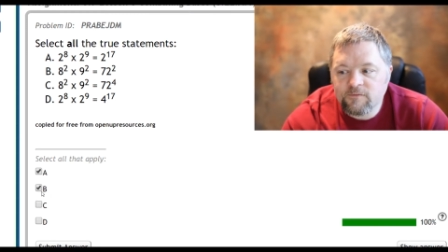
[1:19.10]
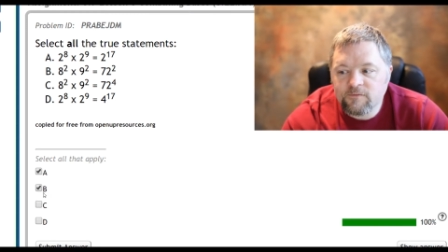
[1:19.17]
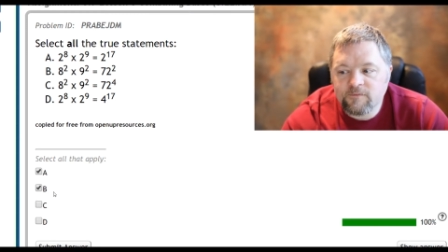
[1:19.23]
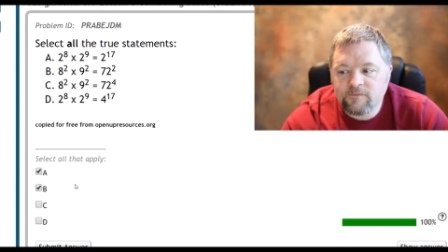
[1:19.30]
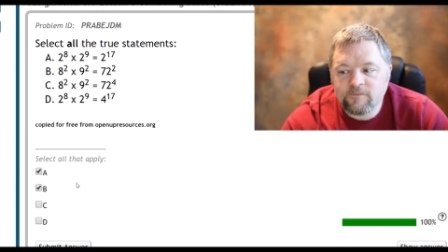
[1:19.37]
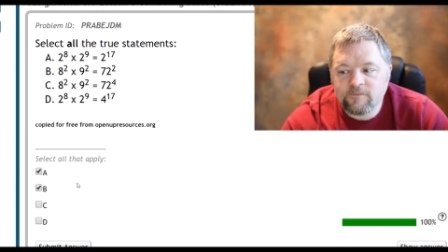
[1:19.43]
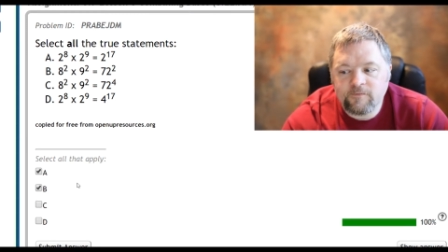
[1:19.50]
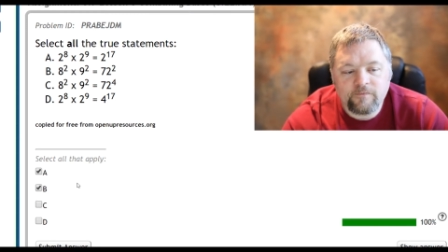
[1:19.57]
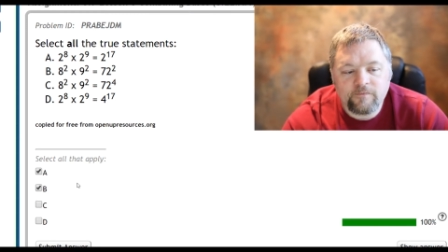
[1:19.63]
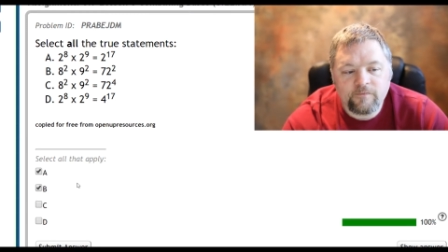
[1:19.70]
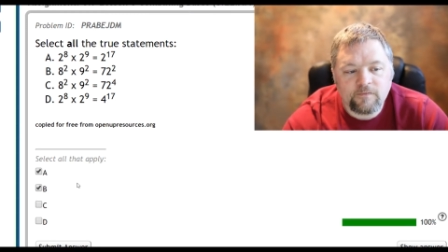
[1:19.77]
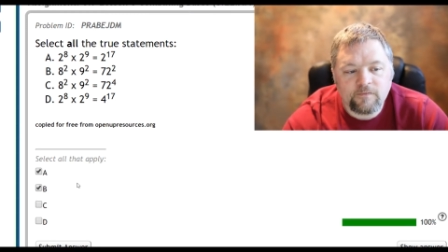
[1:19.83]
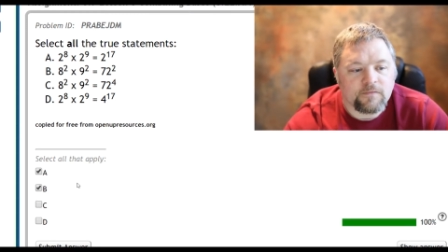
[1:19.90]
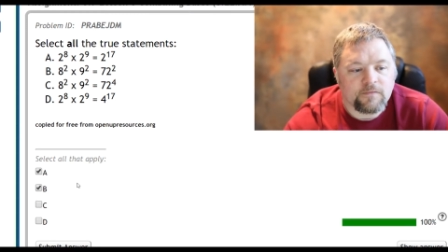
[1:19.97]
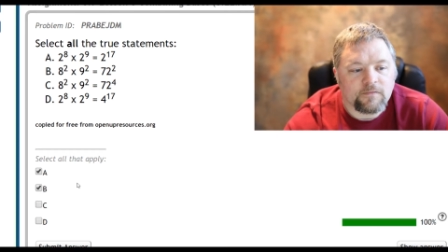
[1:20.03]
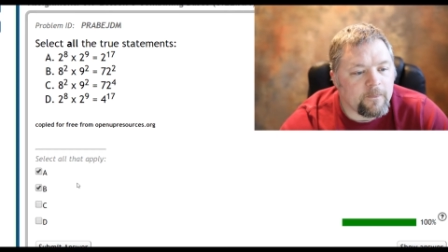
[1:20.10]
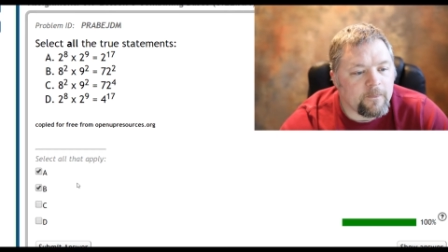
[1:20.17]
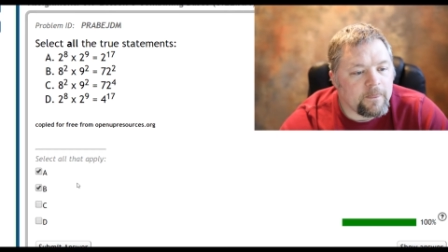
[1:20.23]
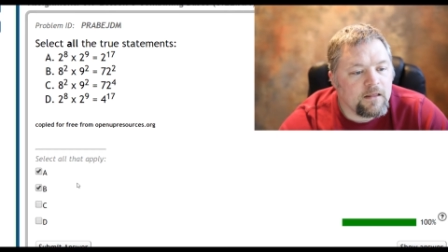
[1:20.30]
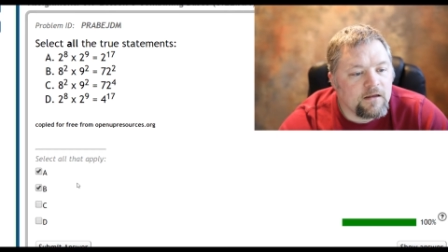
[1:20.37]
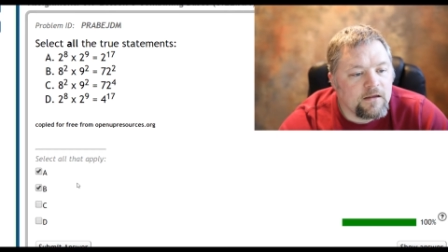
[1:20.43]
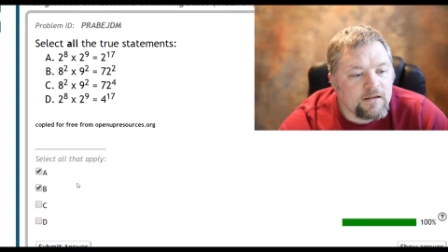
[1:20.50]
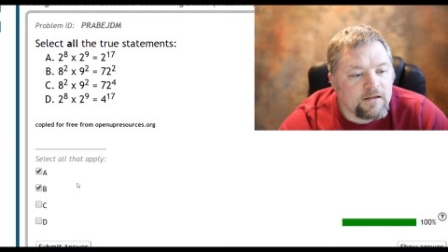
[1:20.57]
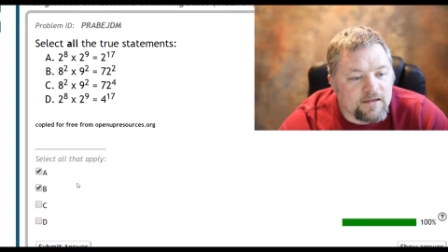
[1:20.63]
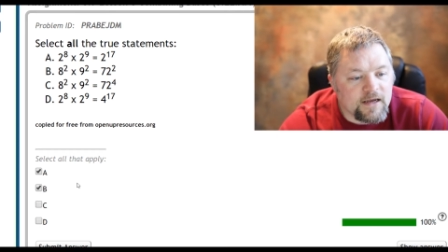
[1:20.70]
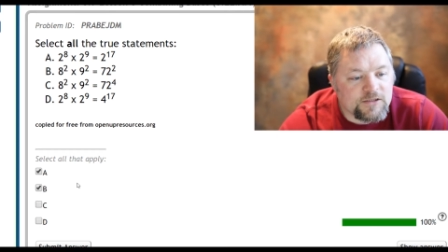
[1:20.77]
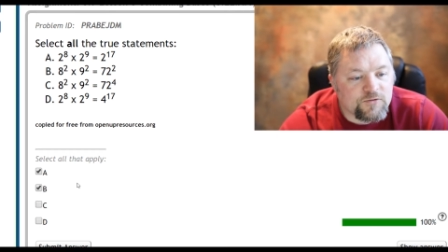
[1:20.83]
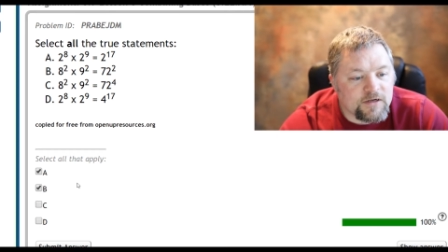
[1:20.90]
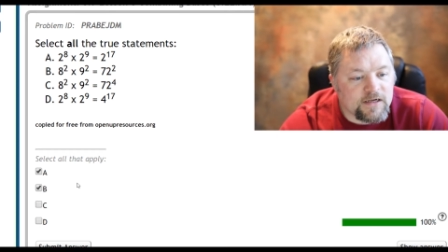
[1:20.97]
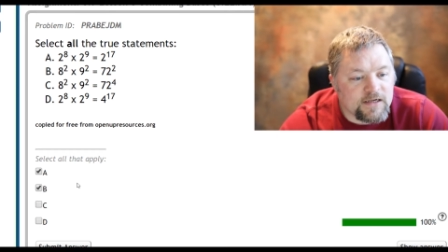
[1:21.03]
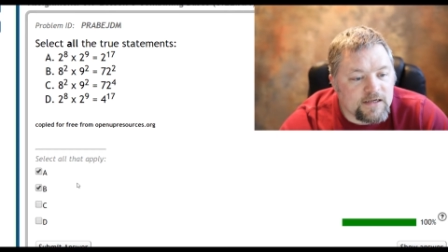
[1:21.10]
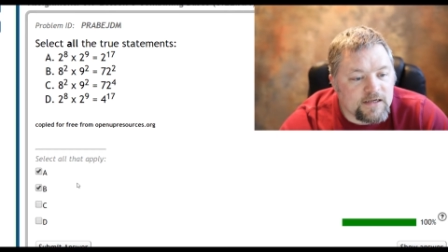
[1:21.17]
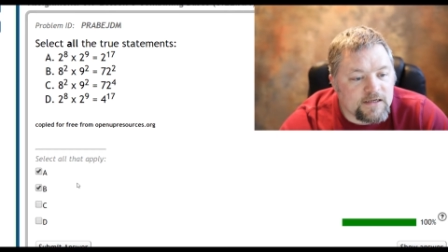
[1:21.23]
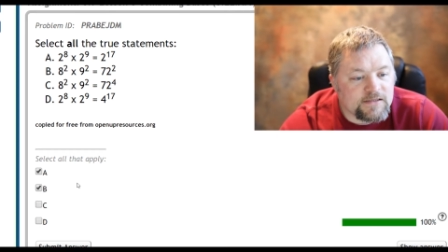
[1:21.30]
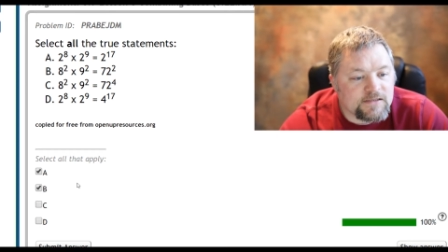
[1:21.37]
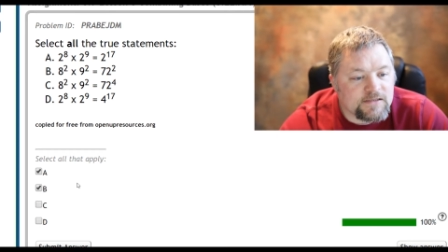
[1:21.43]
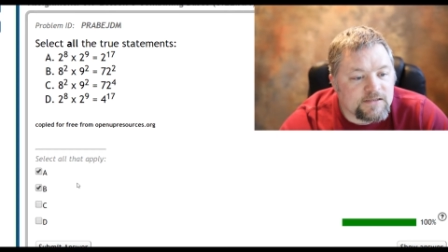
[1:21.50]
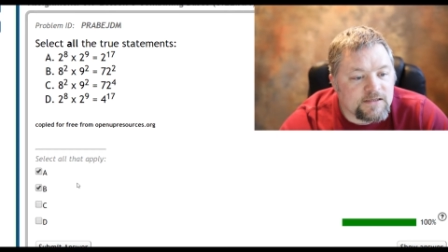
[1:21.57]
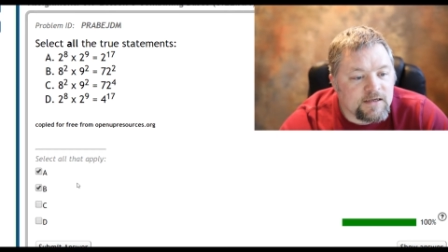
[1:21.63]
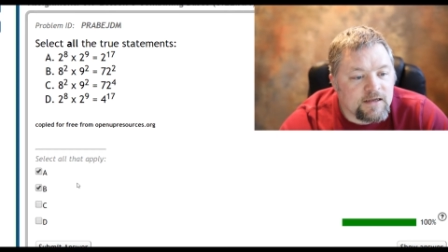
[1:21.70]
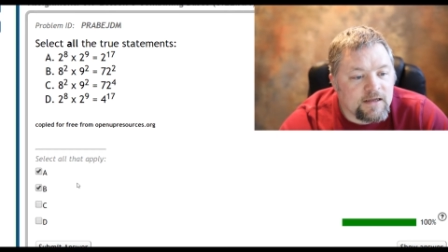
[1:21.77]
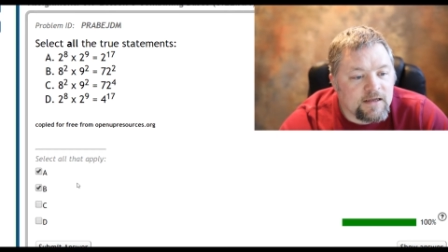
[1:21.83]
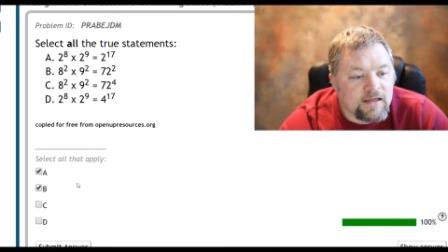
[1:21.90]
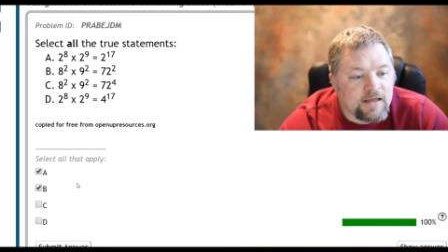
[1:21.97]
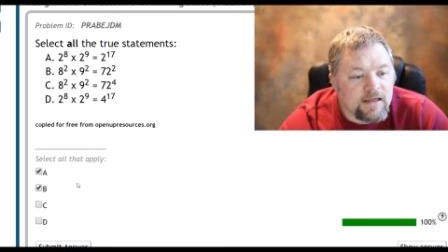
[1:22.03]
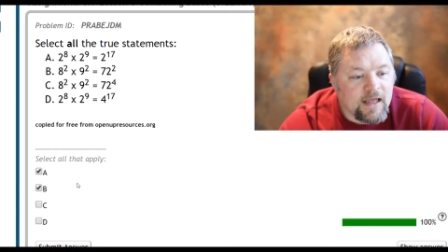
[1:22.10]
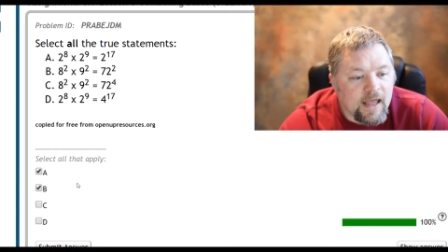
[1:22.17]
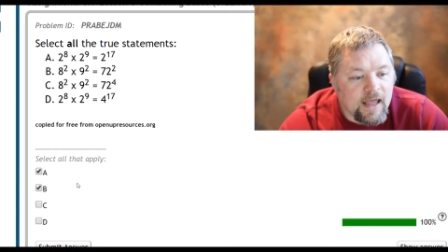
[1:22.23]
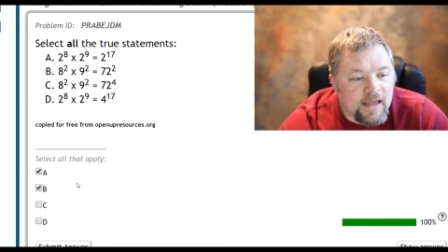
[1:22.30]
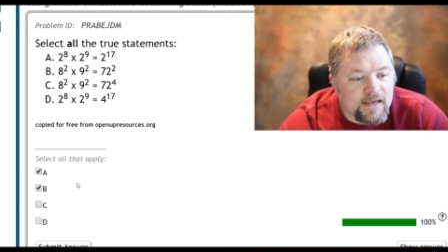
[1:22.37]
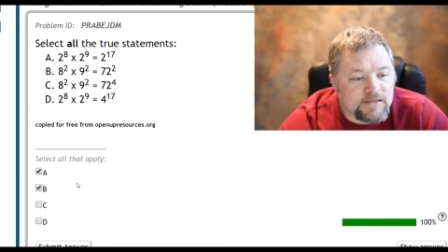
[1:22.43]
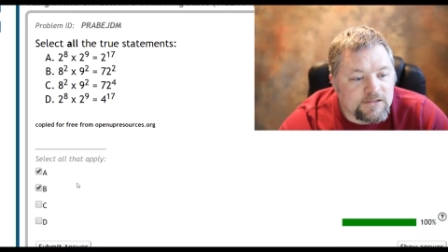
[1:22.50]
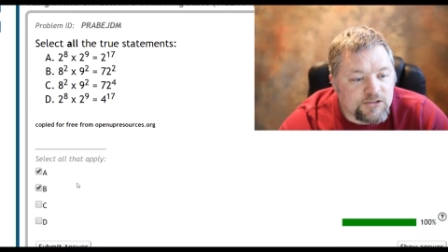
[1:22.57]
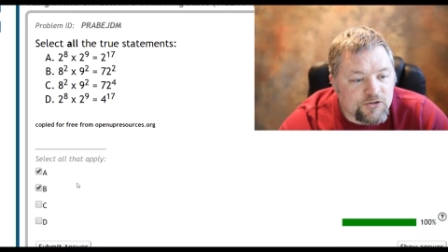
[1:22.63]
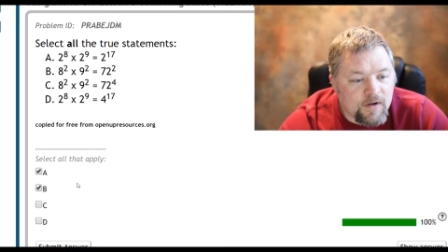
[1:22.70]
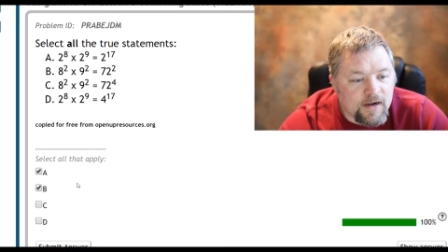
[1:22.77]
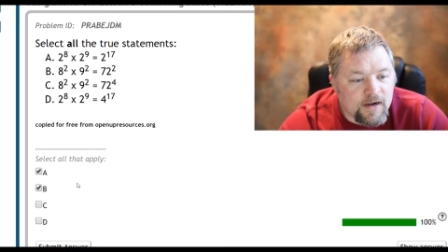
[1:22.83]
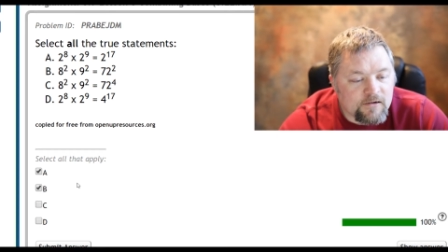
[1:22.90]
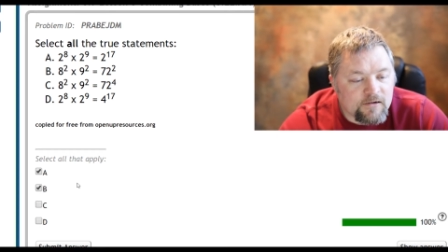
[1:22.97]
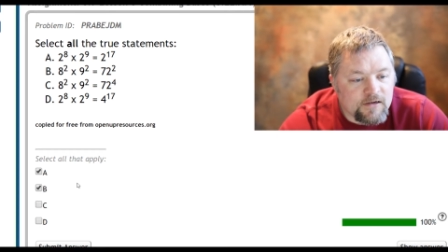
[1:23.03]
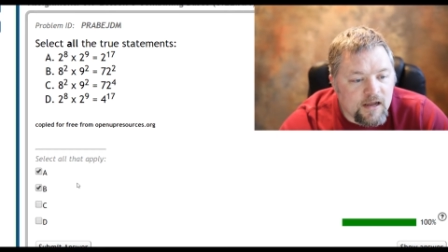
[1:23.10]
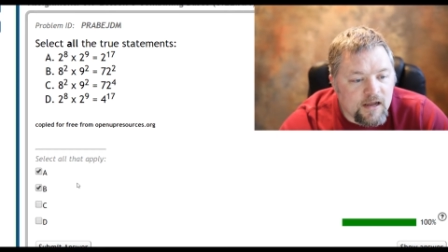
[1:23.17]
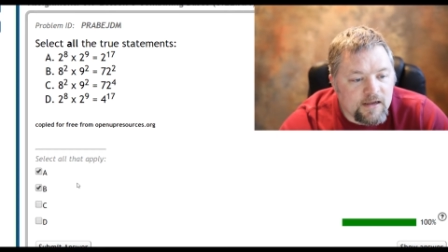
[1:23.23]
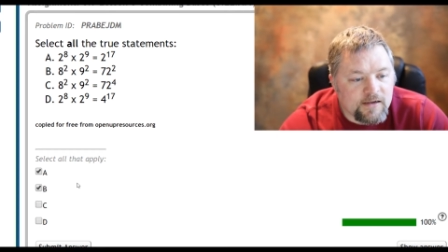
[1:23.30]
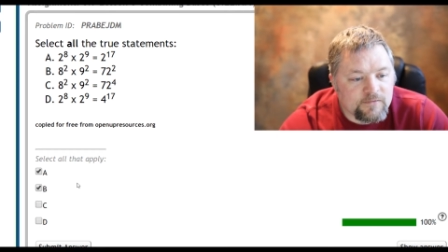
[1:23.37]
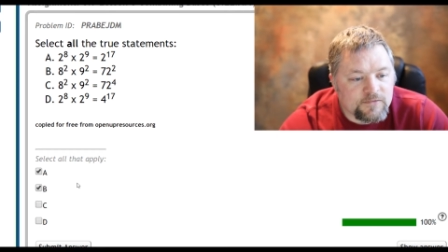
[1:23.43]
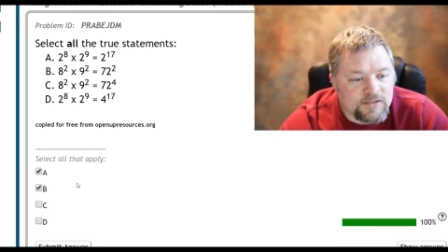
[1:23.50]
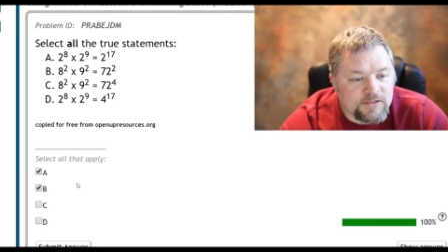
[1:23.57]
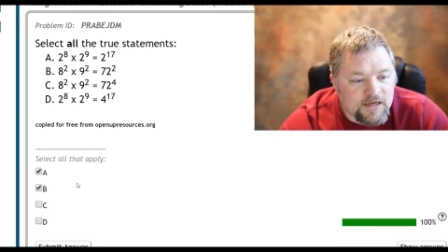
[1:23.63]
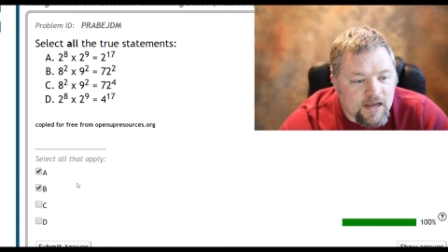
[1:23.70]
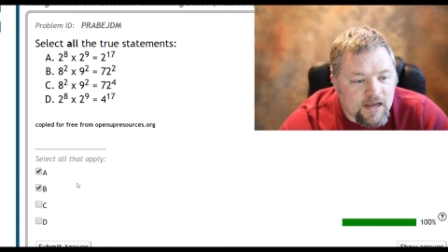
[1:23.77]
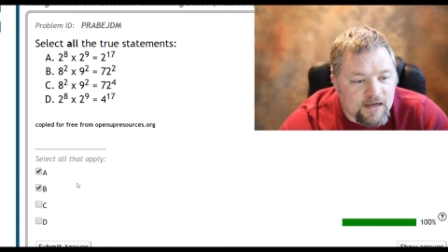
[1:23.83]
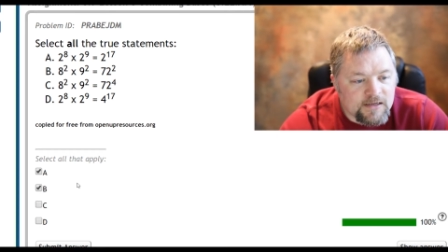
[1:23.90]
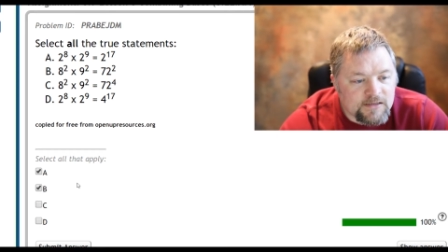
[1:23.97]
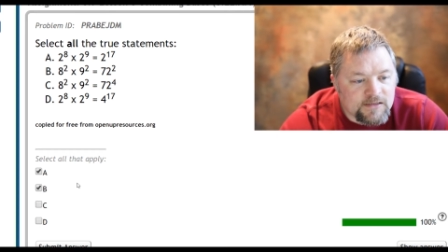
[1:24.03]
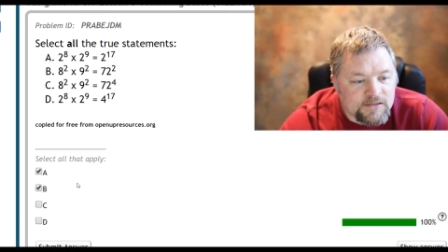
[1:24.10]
if we have like exponents, those are both to the power of 2,